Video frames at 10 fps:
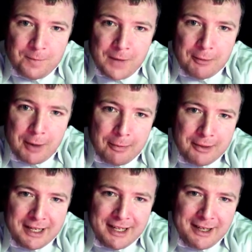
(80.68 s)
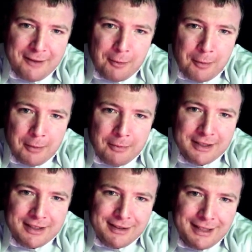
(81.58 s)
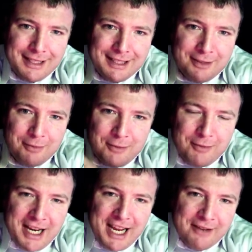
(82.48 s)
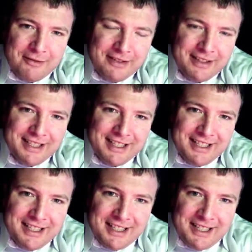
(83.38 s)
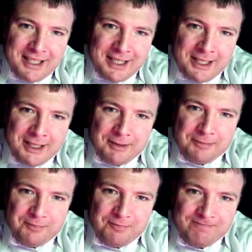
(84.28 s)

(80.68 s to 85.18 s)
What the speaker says: a representative republic like the one we have. Um,